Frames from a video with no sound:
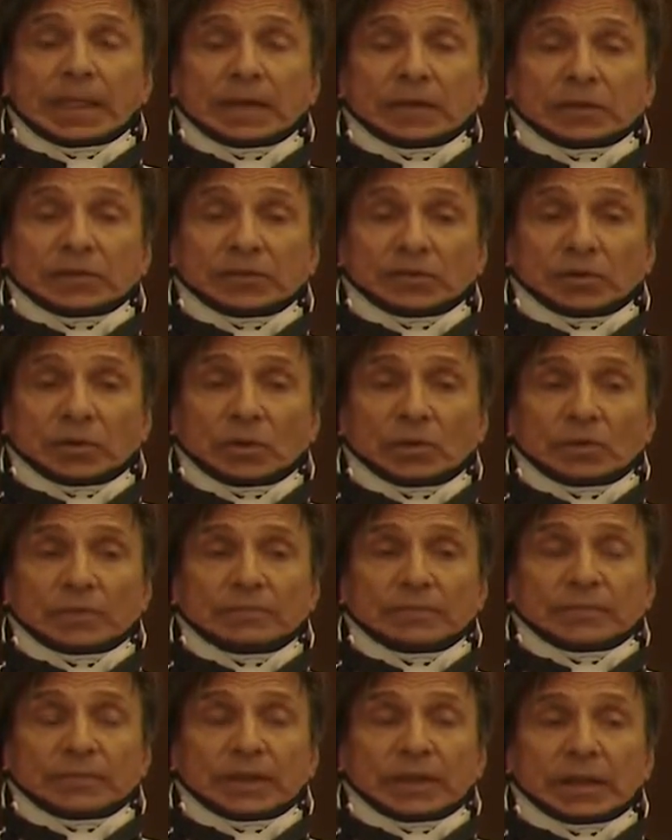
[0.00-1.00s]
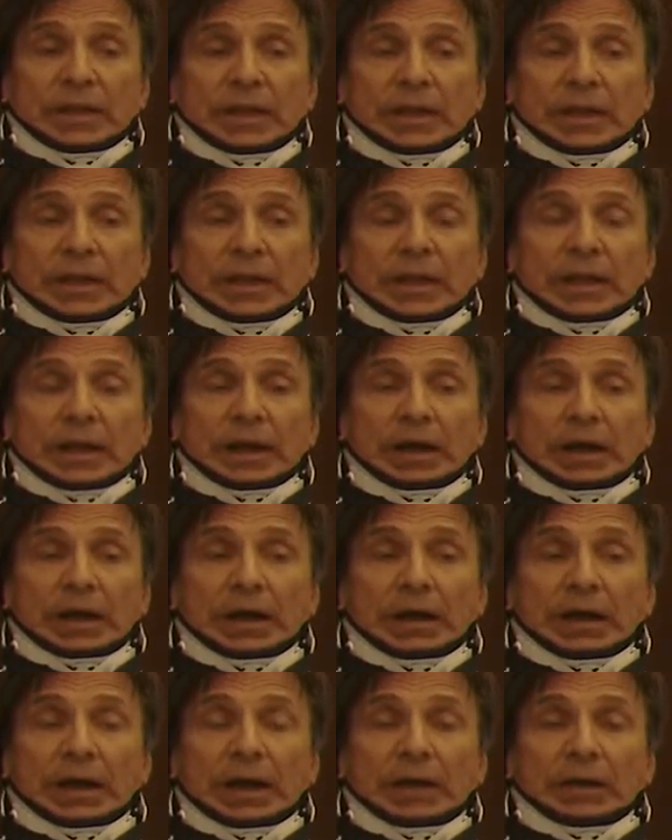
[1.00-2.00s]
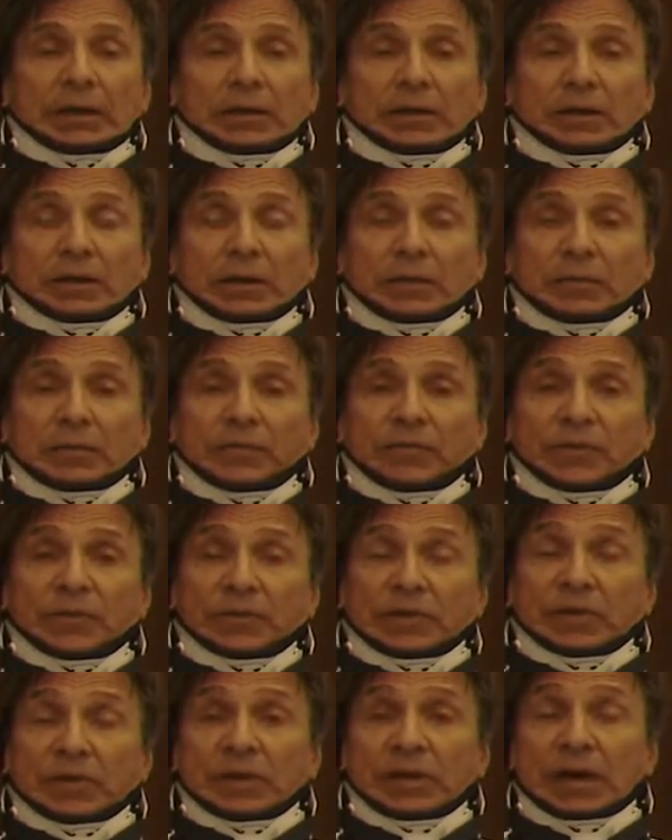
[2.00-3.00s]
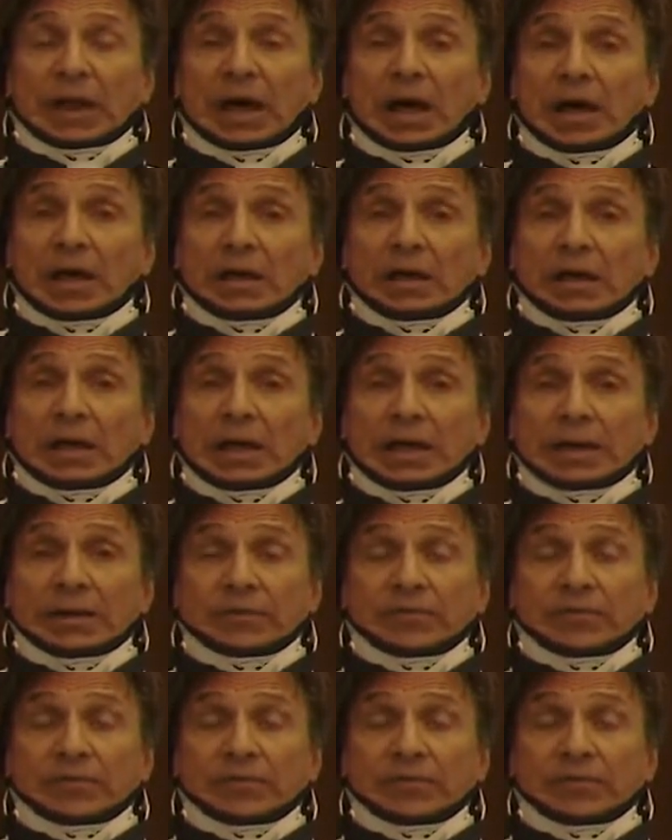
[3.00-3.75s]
Seoul. I filled out an online